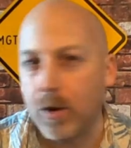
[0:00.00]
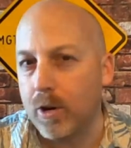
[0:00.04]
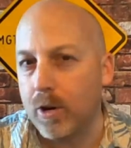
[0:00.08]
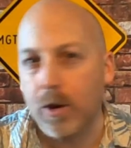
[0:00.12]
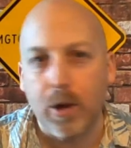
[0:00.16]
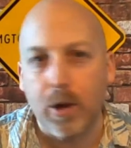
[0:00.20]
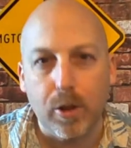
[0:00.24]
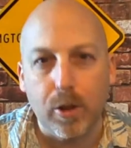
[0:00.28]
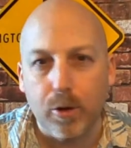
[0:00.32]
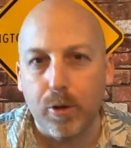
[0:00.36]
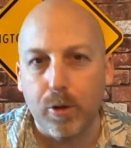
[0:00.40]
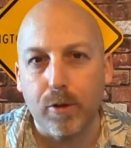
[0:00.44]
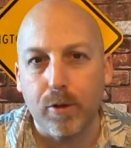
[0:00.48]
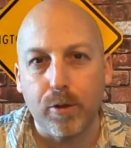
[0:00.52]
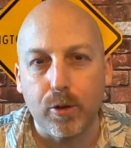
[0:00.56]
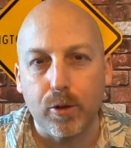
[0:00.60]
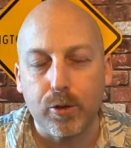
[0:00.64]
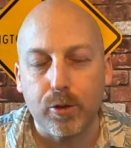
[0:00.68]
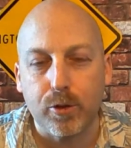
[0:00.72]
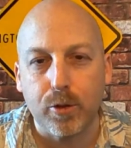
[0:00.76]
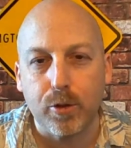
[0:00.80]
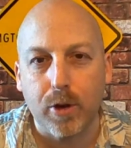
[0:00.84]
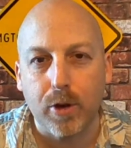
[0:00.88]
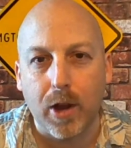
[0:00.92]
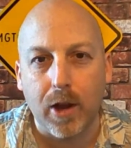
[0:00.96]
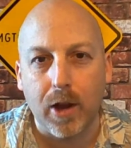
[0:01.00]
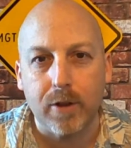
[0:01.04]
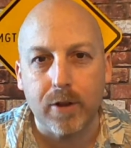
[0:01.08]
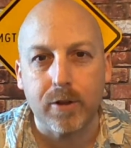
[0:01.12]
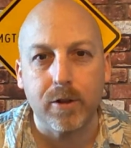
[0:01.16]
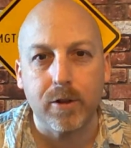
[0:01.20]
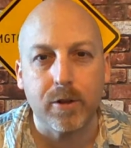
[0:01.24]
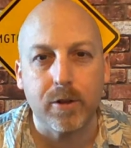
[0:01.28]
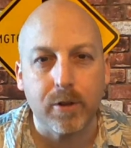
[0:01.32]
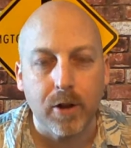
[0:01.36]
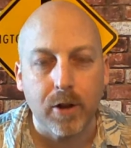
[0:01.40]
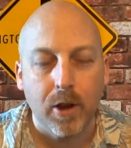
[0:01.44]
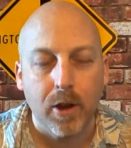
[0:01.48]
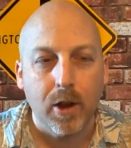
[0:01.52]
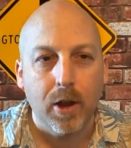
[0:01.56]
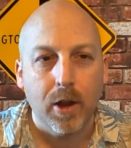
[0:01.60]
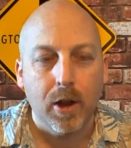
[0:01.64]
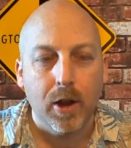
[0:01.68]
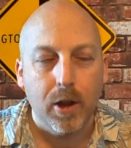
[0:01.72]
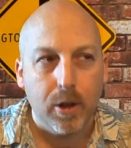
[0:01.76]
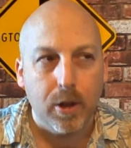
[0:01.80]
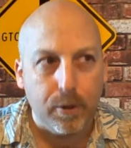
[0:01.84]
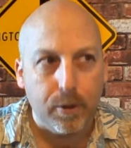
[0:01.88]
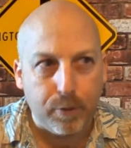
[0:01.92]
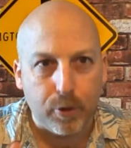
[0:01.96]
In either of those two cases,
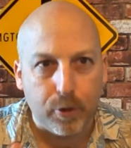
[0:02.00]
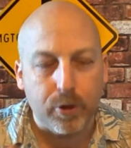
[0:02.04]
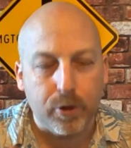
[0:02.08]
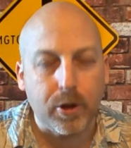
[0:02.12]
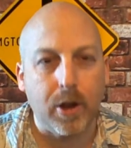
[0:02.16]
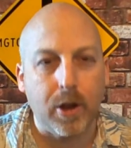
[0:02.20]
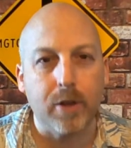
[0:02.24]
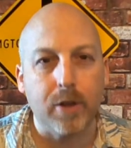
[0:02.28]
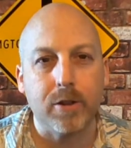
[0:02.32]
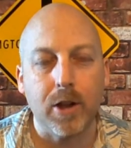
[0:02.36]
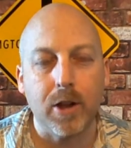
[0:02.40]
the first case,